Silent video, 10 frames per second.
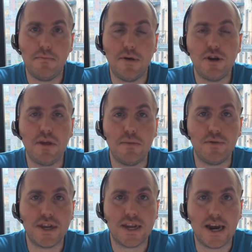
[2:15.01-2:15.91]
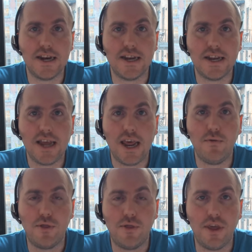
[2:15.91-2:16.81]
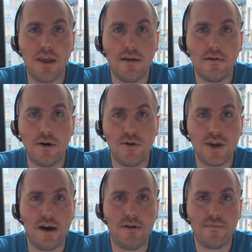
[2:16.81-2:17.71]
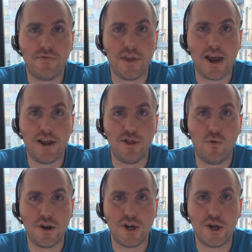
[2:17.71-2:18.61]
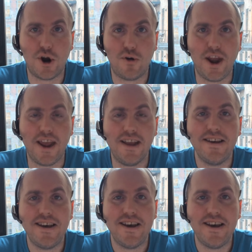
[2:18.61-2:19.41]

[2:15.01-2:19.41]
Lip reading: most people decided to stay with the hotel that had the 1 star rating